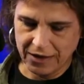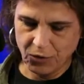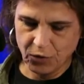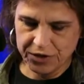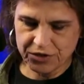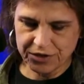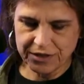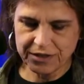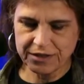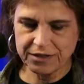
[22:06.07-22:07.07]
I
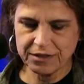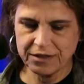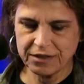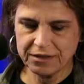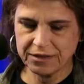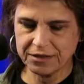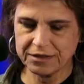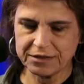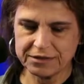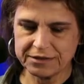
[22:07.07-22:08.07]
reached
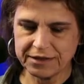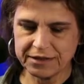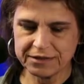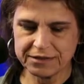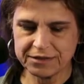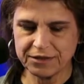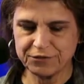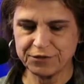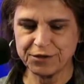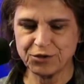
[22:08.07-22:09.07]

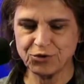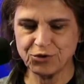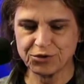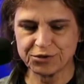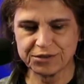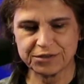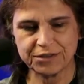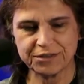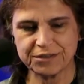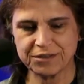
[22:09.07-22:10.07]
36
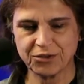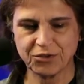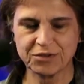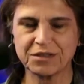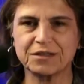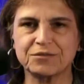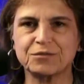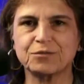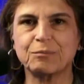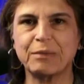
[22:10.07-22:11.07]
figures on the
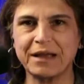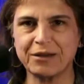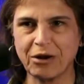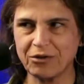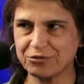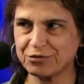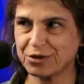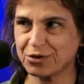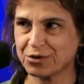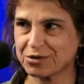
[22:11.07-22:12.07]
background
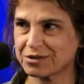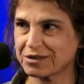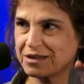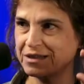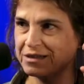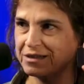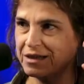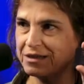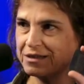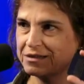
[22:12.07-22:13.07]
figures.
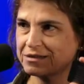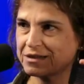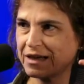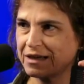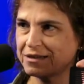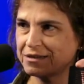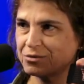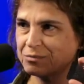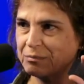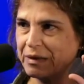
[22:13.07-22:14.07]
They're this kind
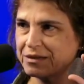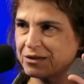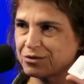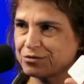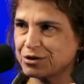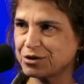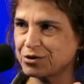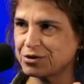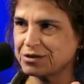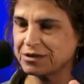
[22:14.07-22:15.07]
of metal
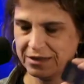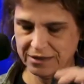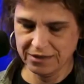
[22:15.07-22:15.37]
figures.